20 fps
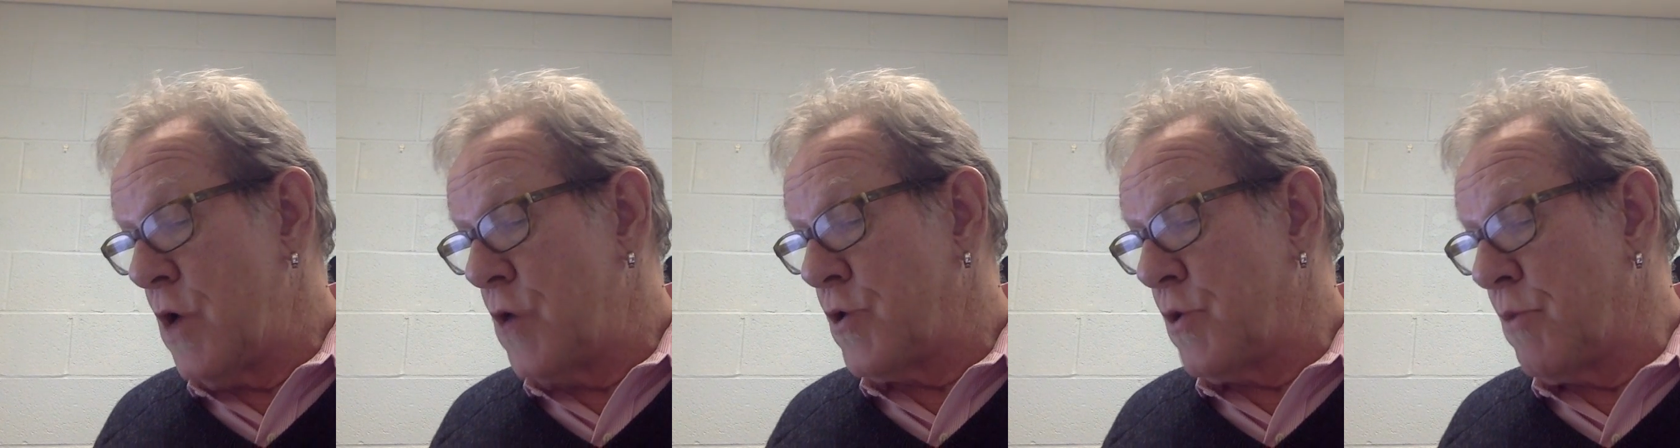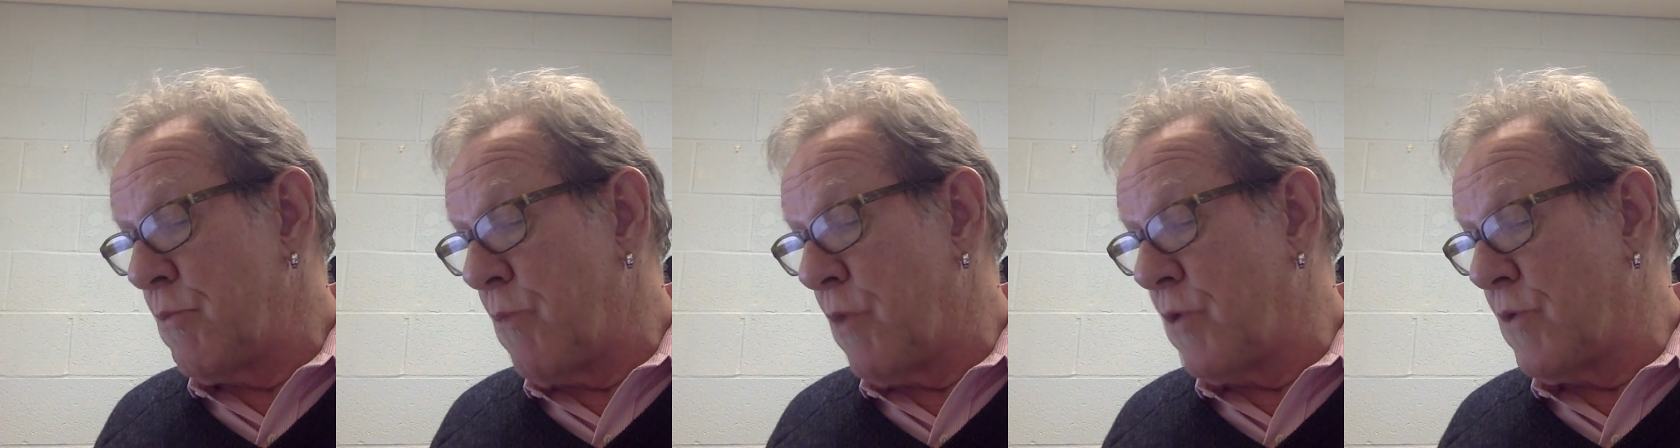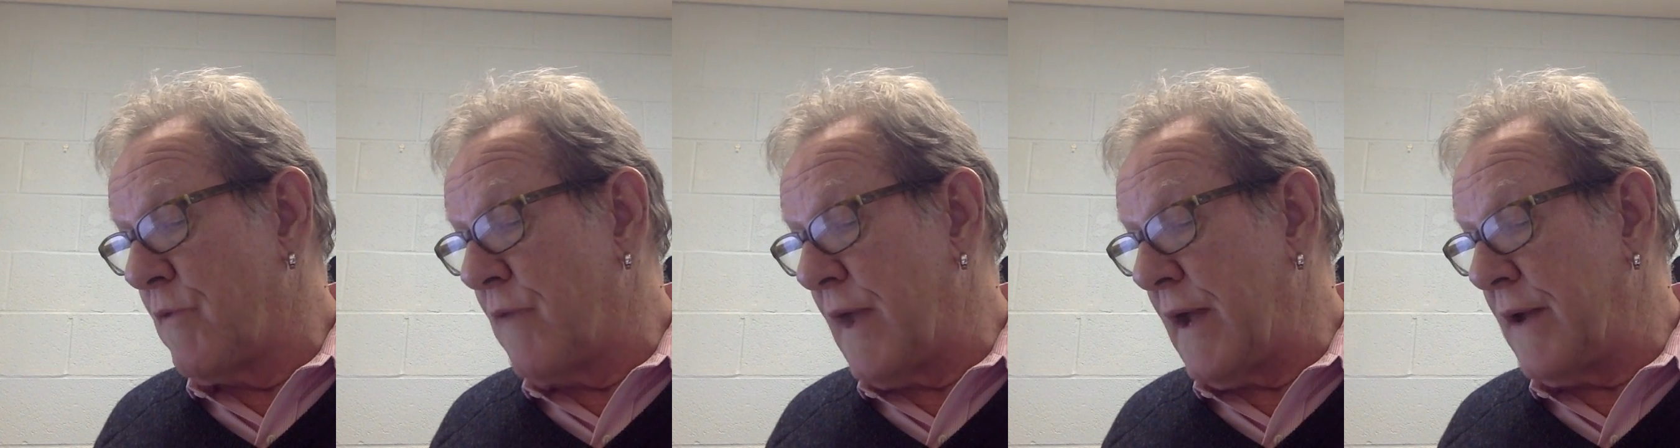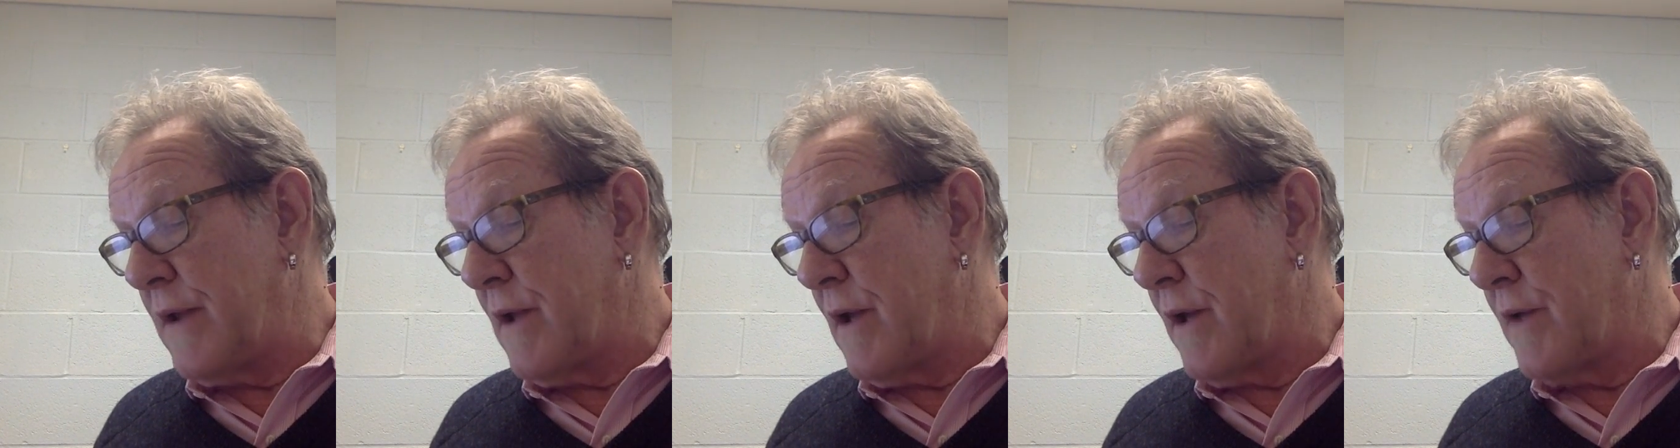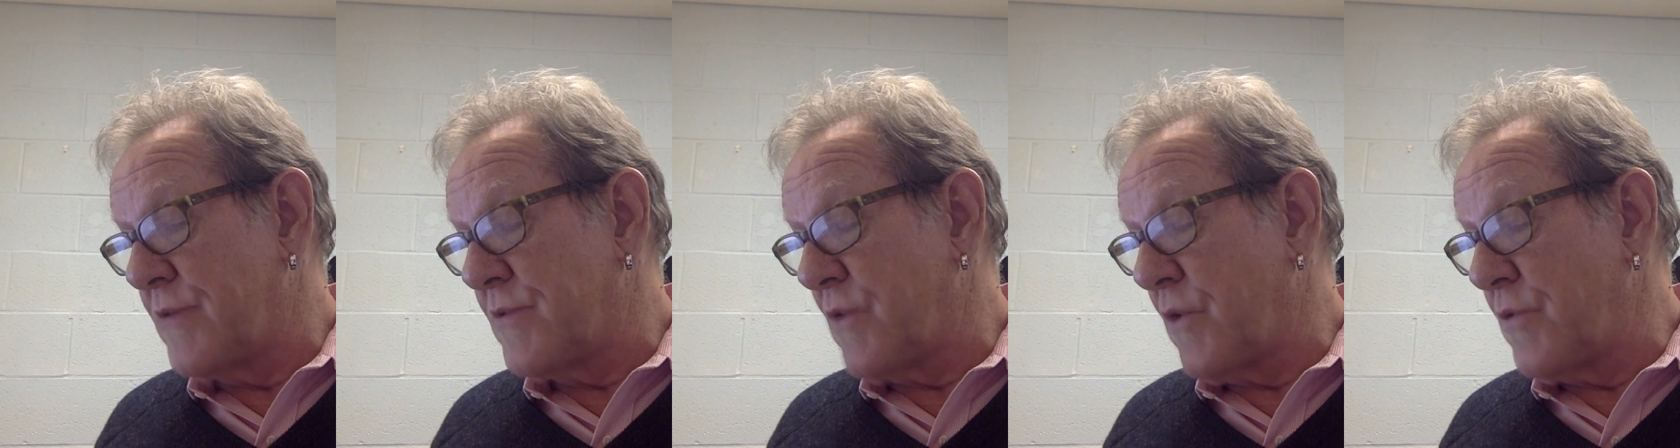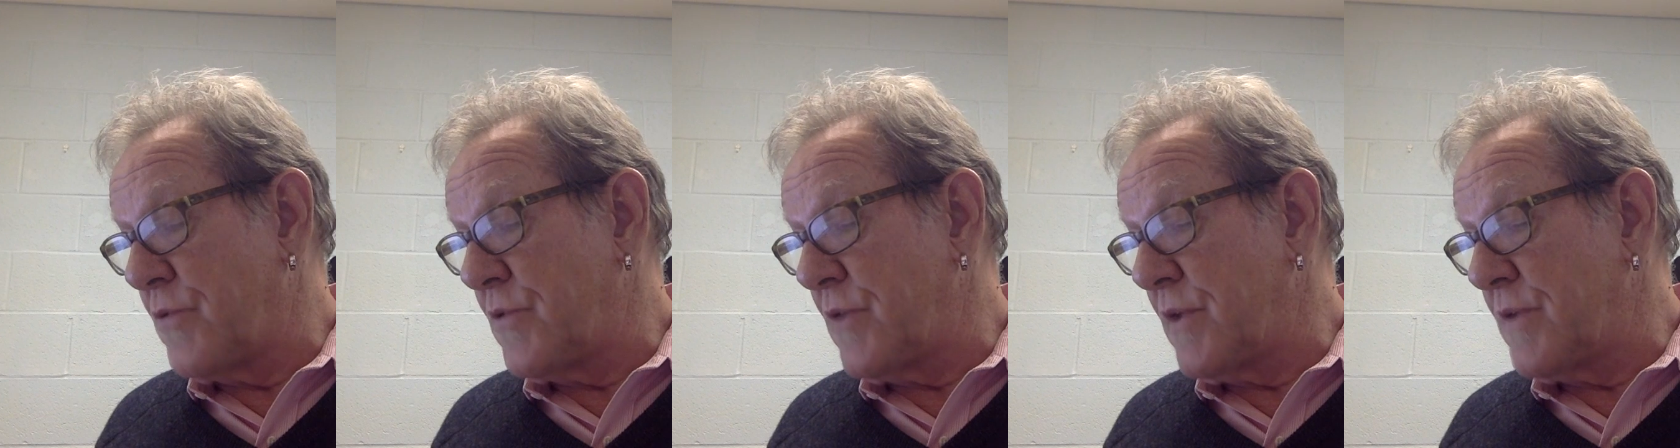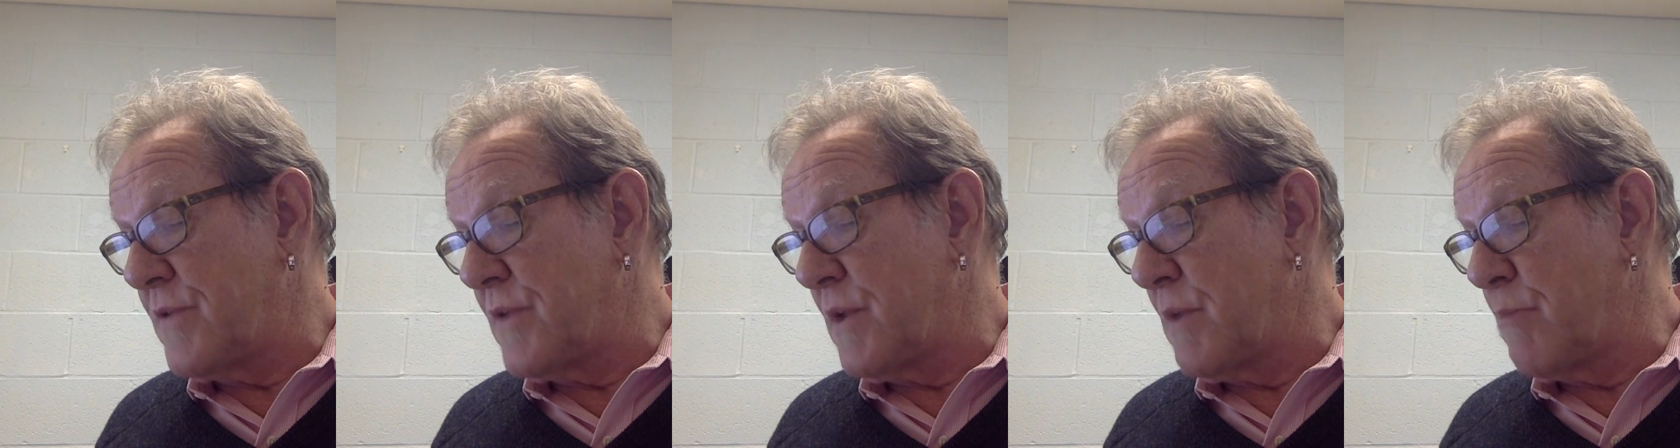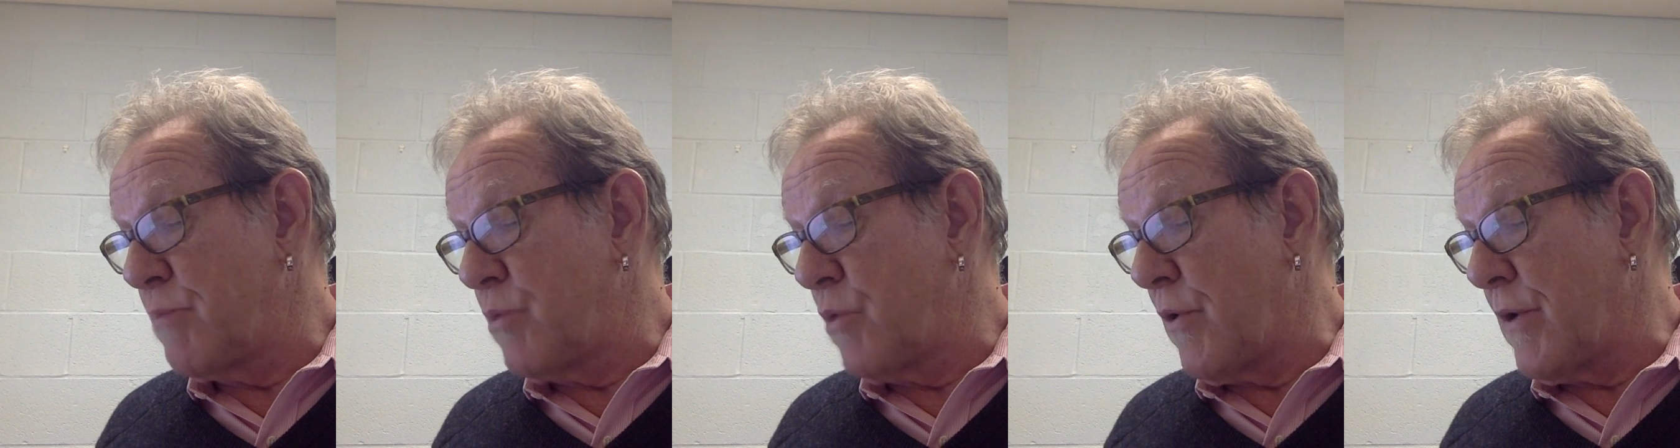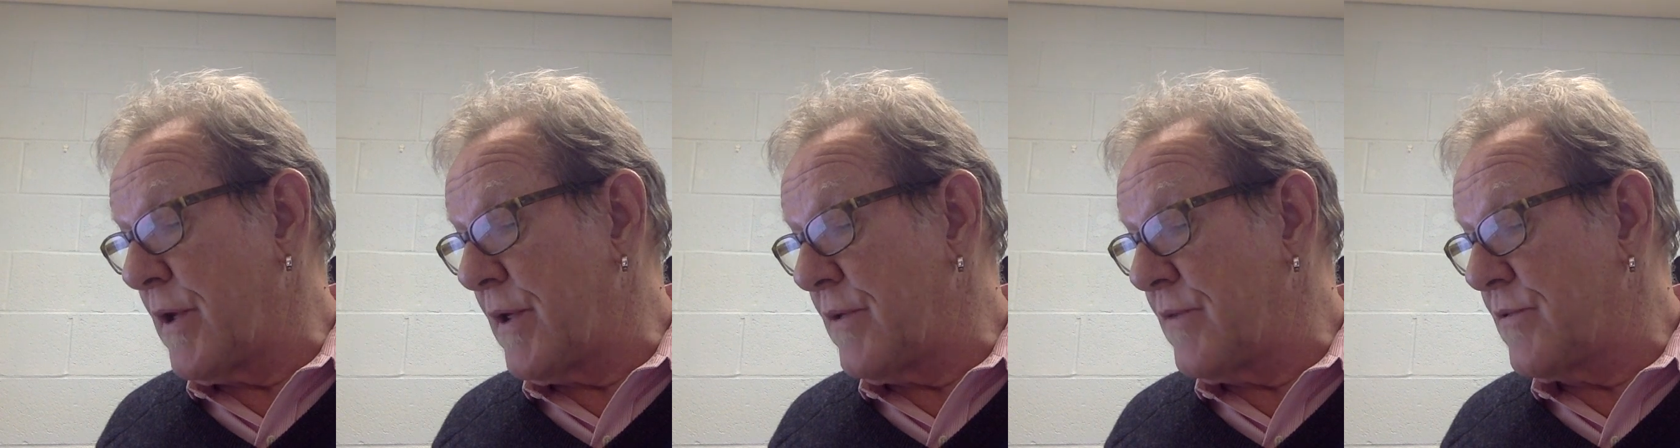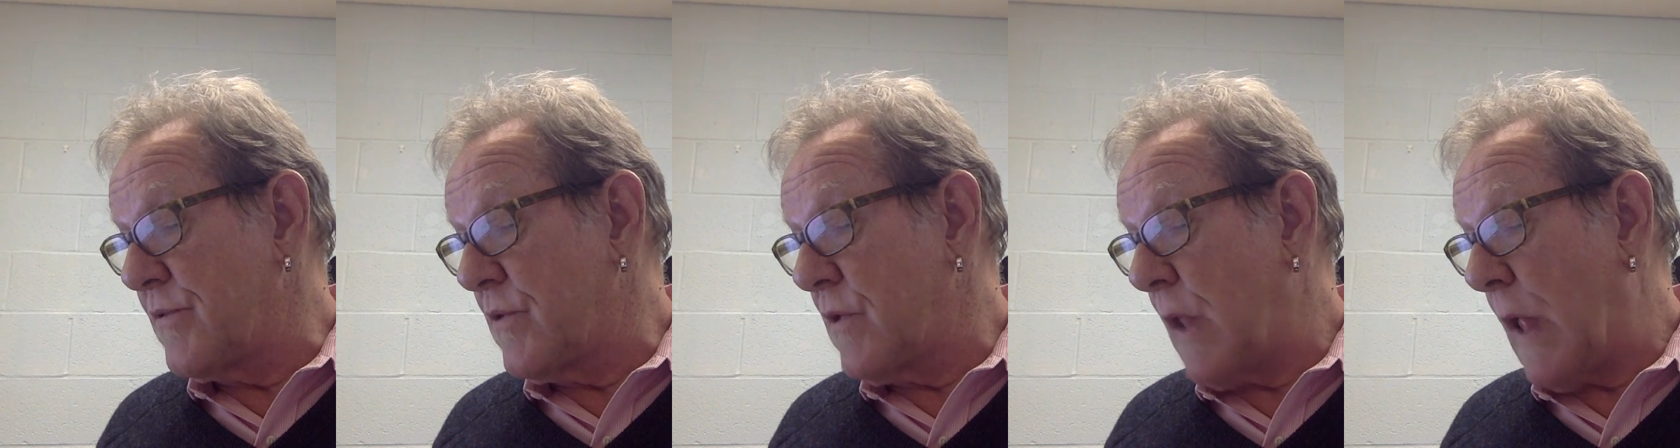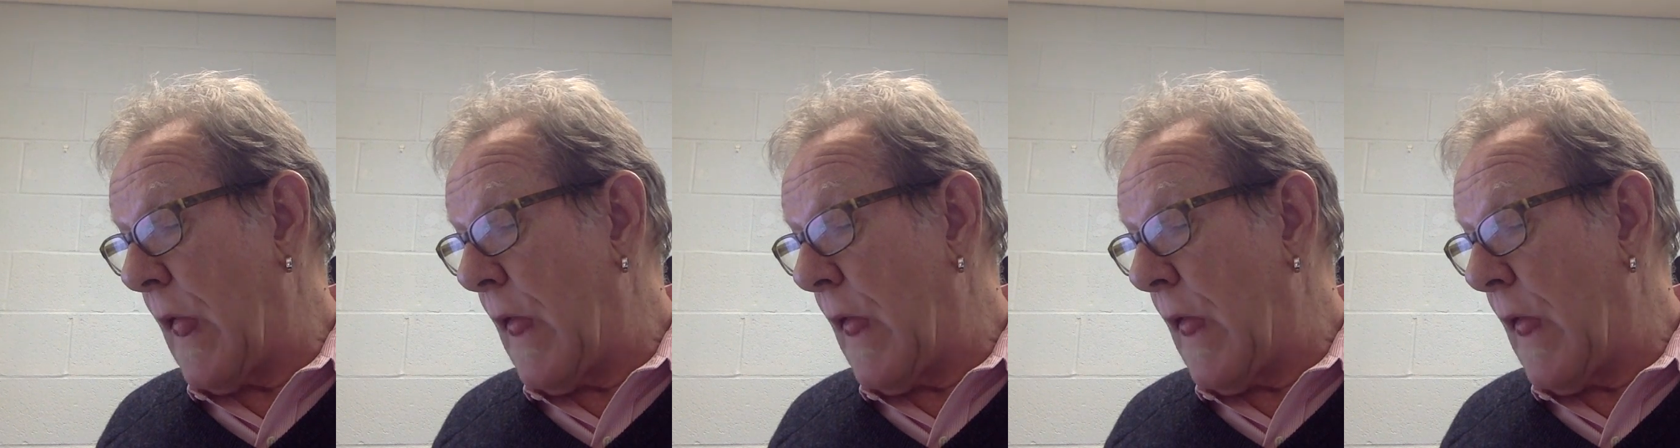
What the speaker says: to motivate associates and employees.